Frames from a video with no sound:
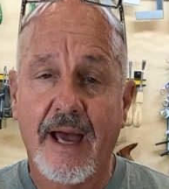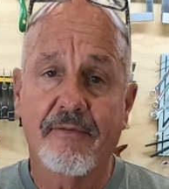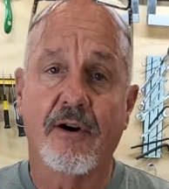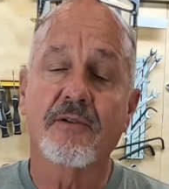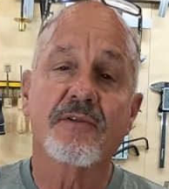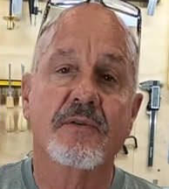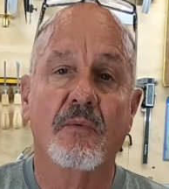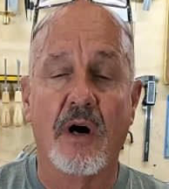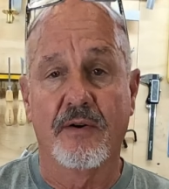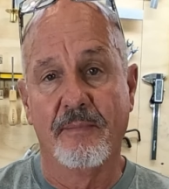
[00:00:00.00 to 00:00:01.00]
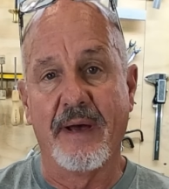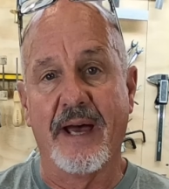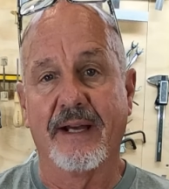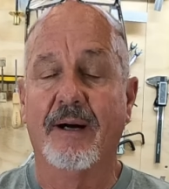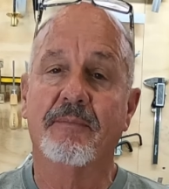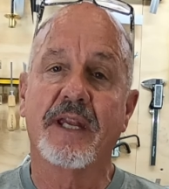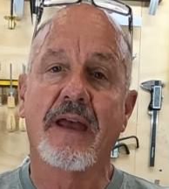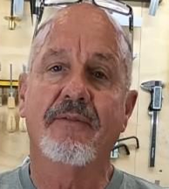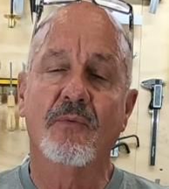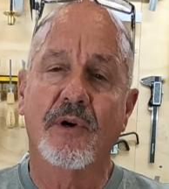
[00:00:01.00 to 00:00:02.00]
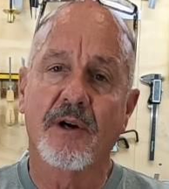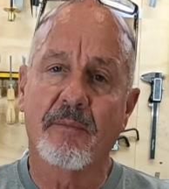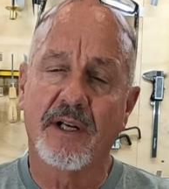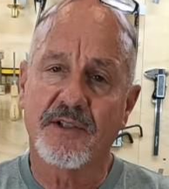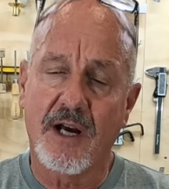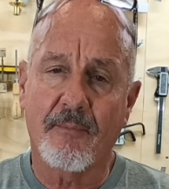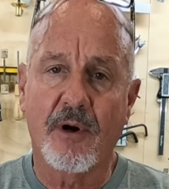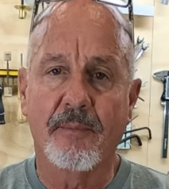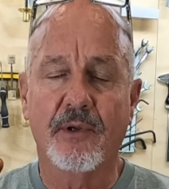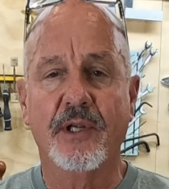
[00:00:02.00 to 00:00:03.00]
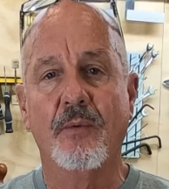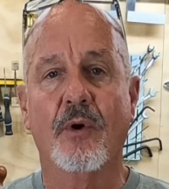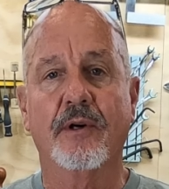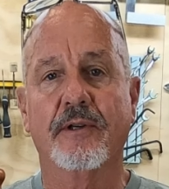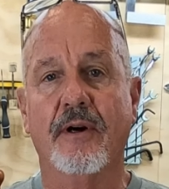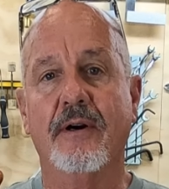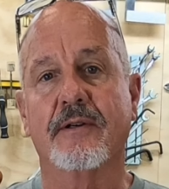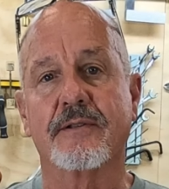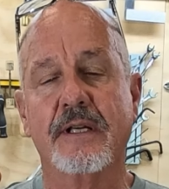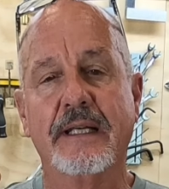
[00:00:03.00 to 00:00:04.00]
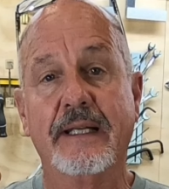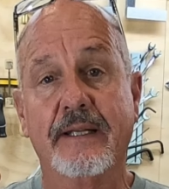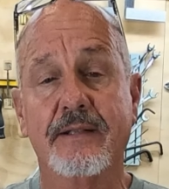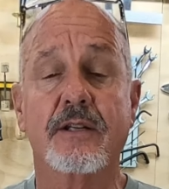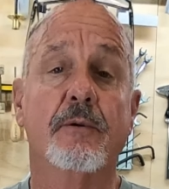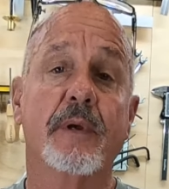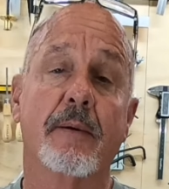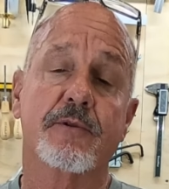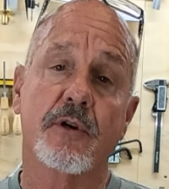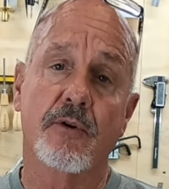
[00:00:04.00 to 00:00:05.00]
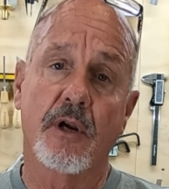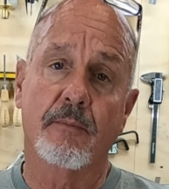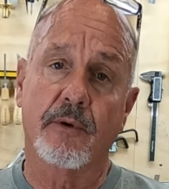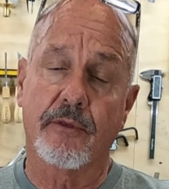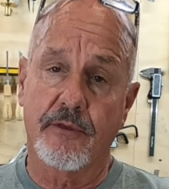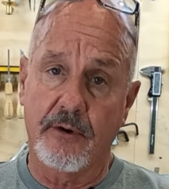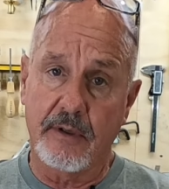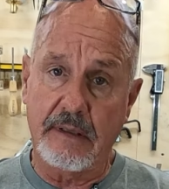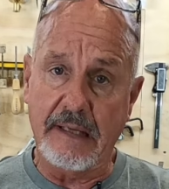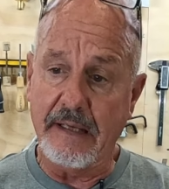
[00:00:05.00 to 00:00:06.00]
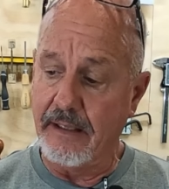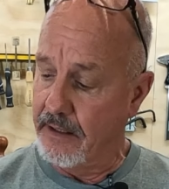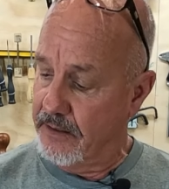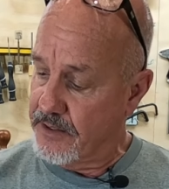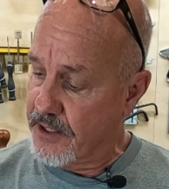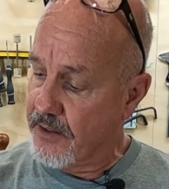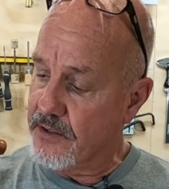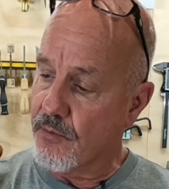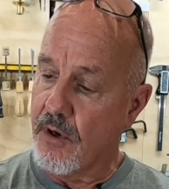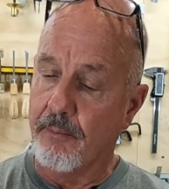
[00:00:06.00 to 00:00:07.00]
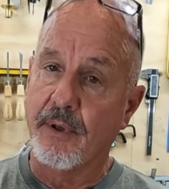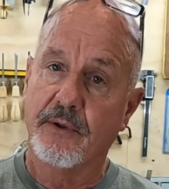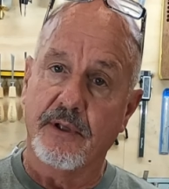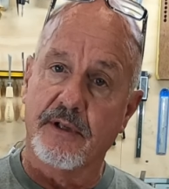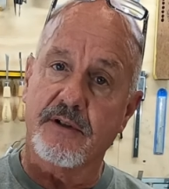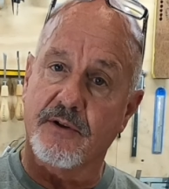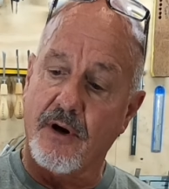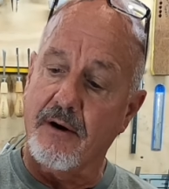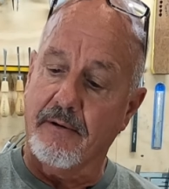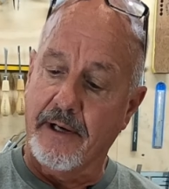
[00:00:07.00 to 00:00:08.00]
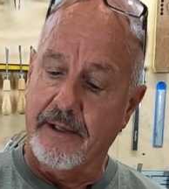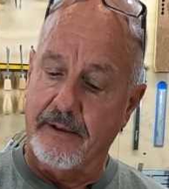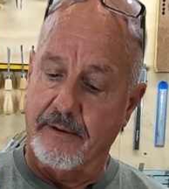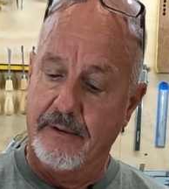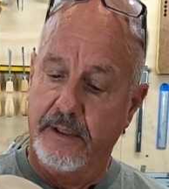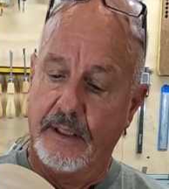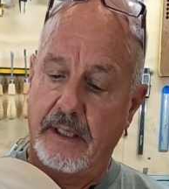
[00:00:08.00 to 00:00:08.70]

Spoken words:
Hey folks, welcome back. I'm David and we're here in my shop where I build E-War guitars. This is going to be episode number 13 in the series where I'm building this guitar right here.